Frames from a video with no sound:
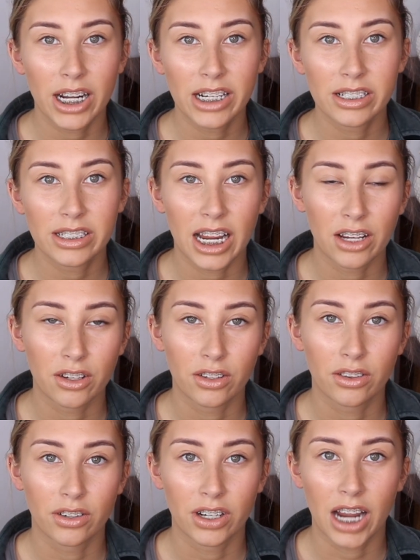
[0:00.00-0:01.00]
I'd just take you
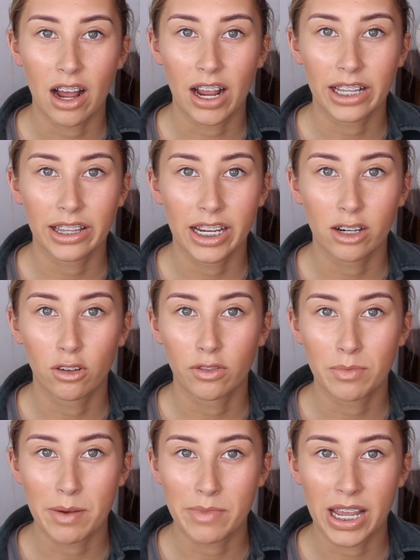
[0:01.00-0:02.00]
through how I clean all of
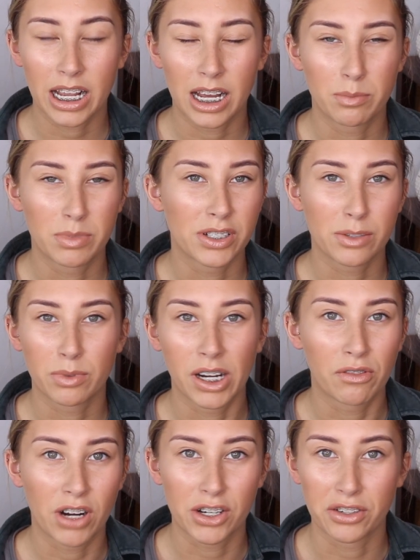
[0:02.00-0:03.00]
my makeup and just
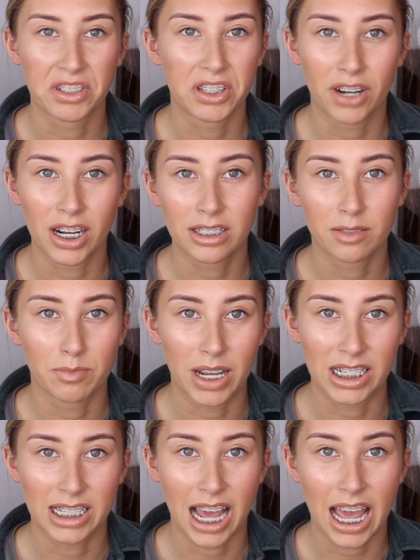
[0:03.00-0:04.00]
whatever I do in the rest of
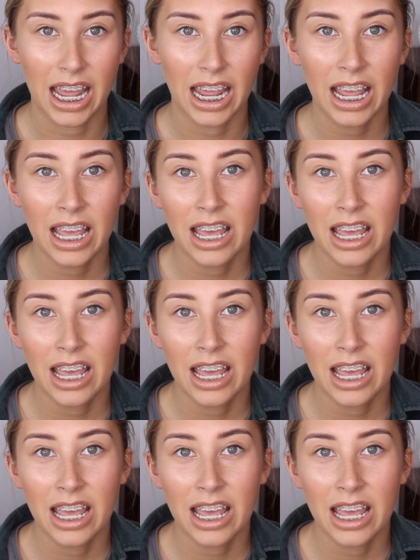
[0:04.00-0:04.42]
my day.